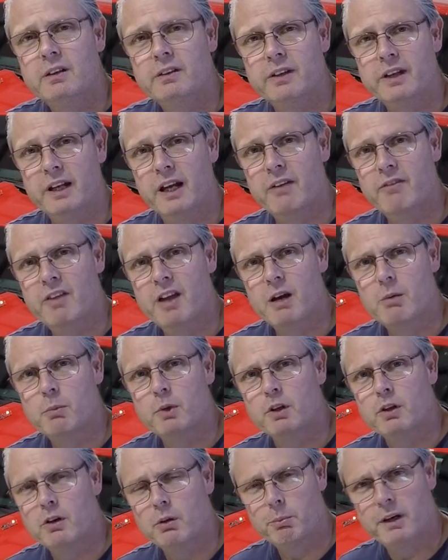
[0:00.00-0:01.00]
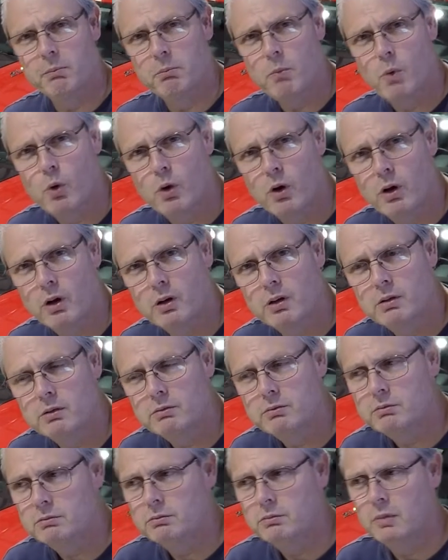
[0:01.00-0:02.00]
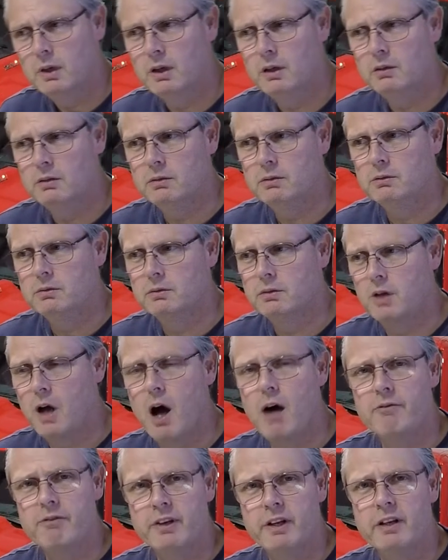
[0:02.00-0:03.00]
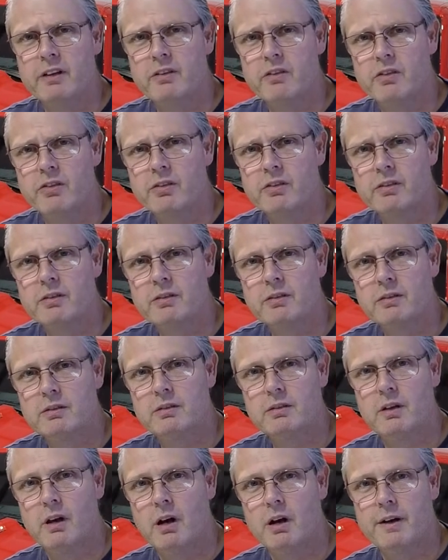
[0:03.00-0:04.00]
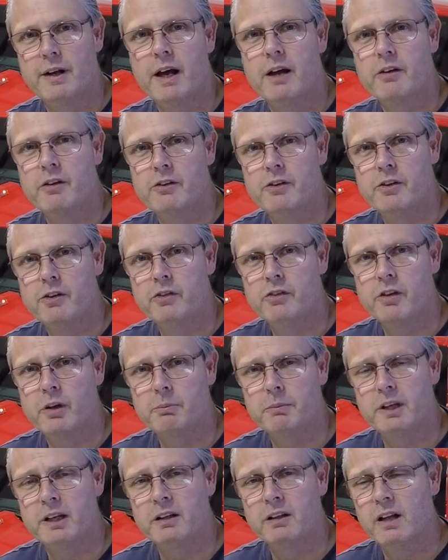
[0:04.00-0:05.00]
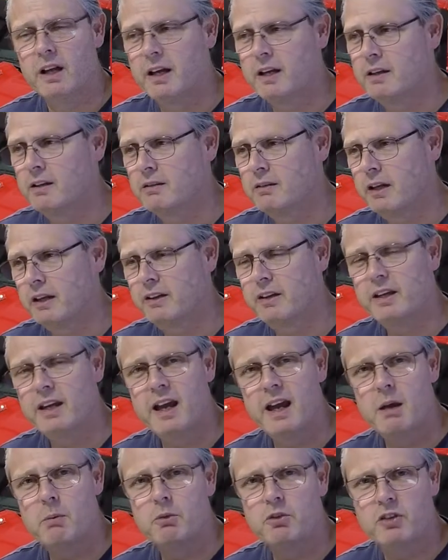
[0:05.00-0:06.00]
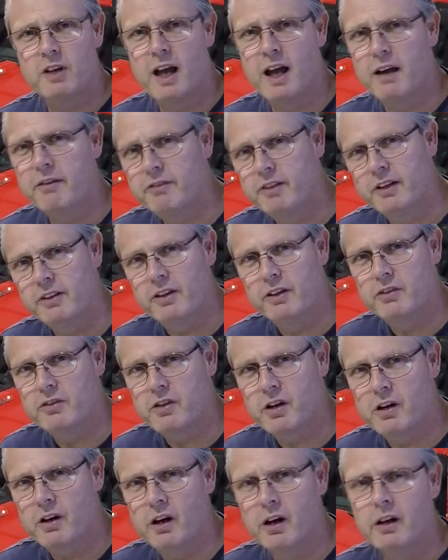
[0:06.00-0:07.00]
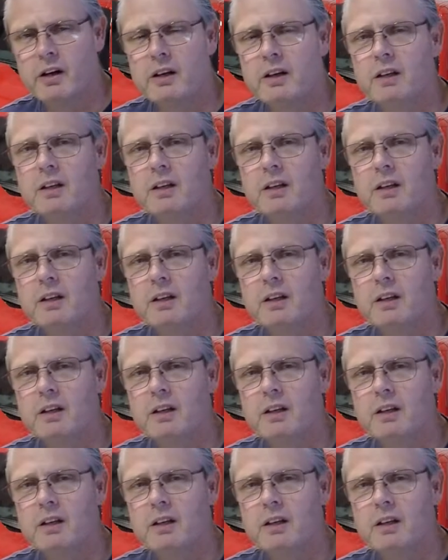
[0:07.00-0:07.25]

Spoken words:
to give them a little bit more confidence on how to do something like the camshaft in this car.